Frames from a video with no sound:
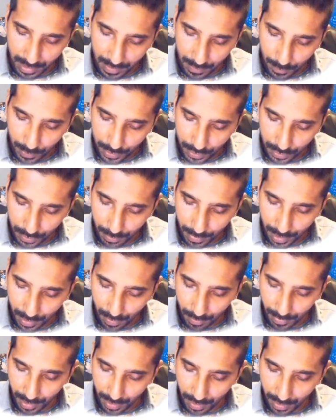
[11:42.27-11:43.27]
which you may or
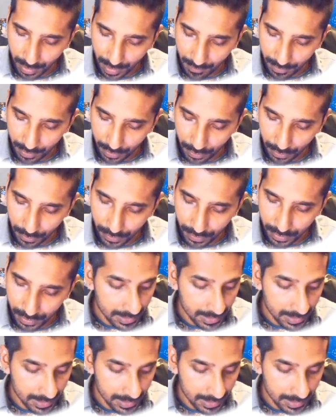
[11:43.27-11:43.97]
may not ever use.